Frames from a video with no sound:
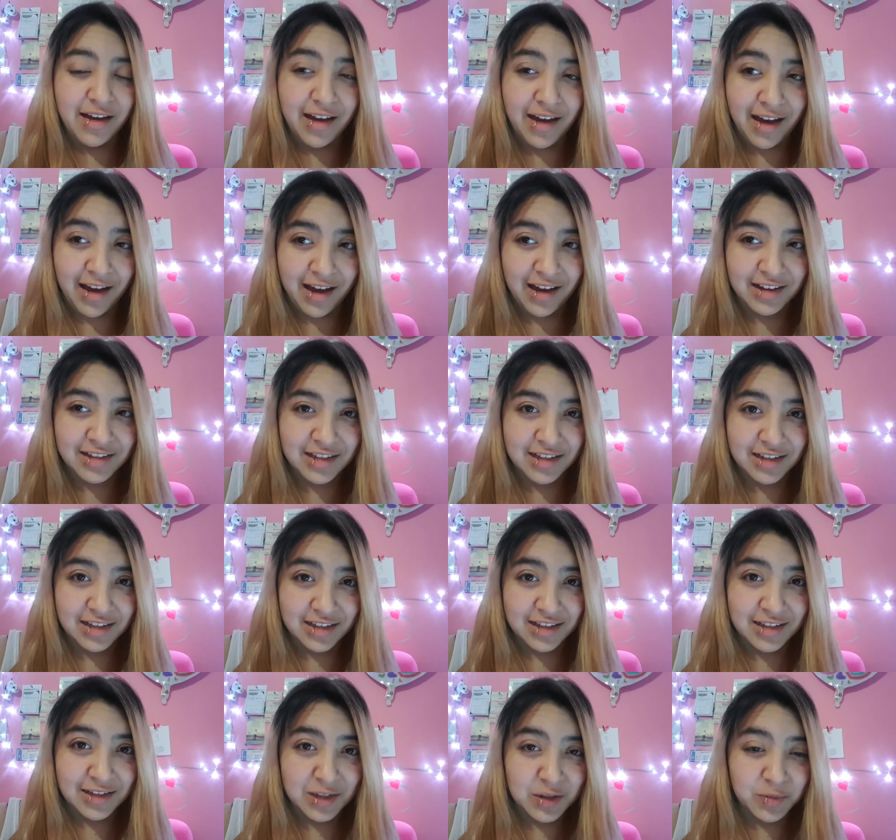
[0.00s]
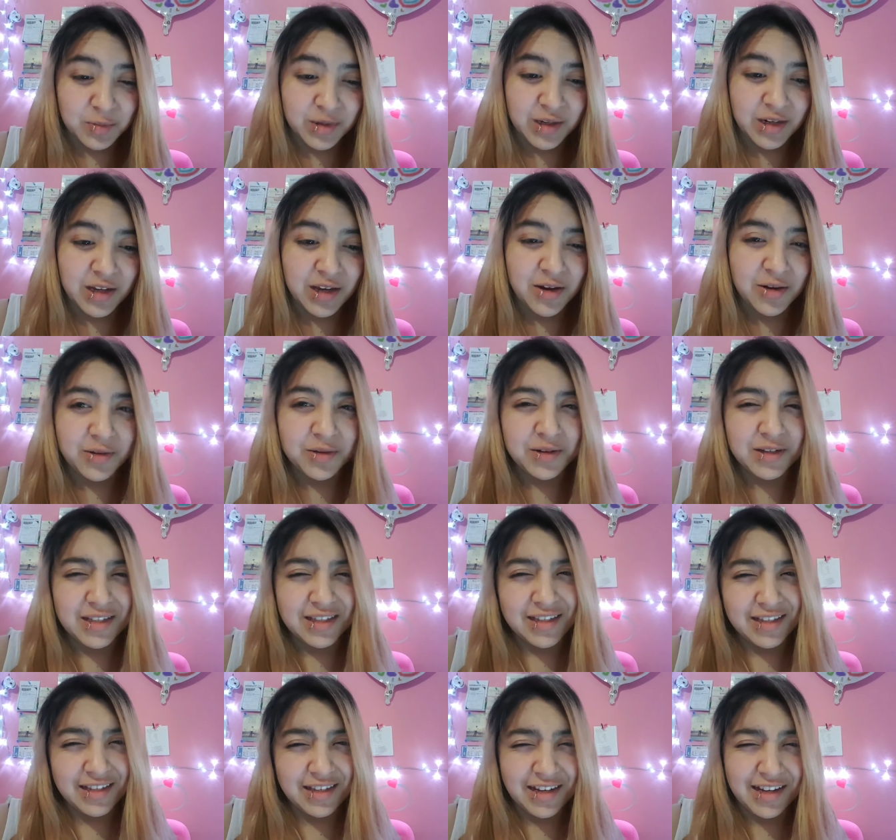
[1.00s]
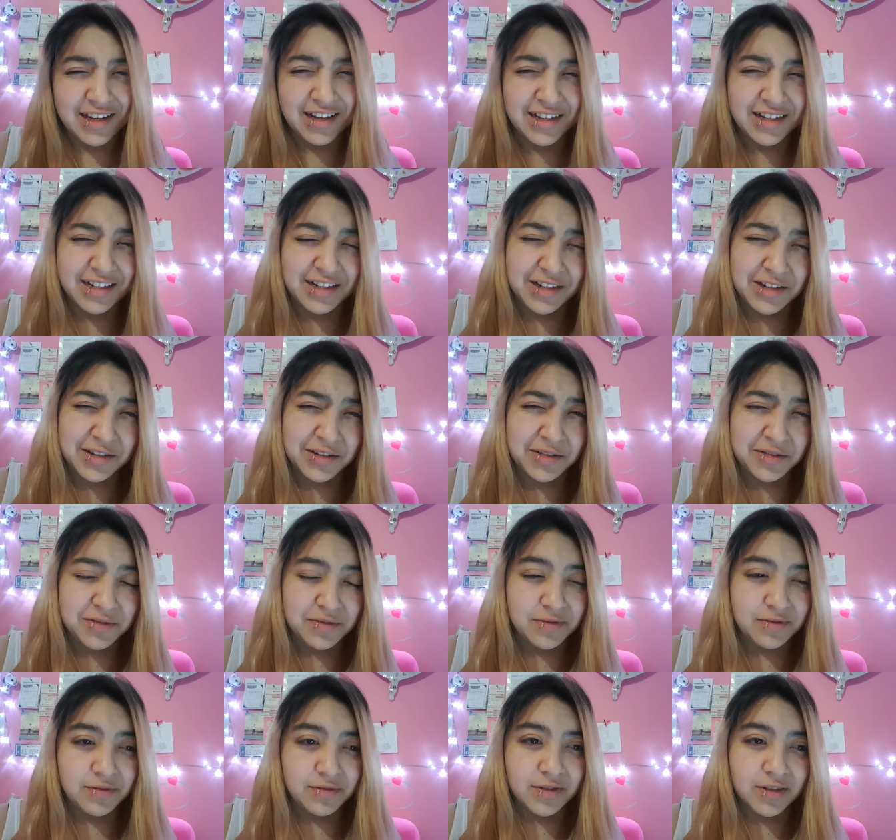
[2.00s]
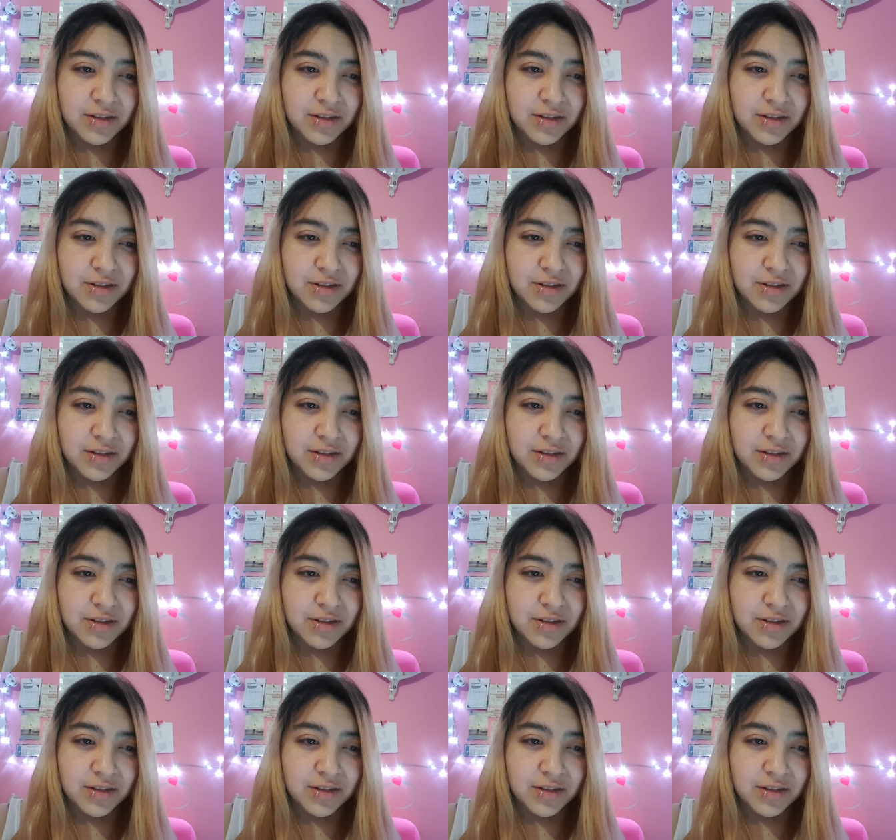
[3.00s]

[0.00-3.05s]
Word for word: And this video is kind of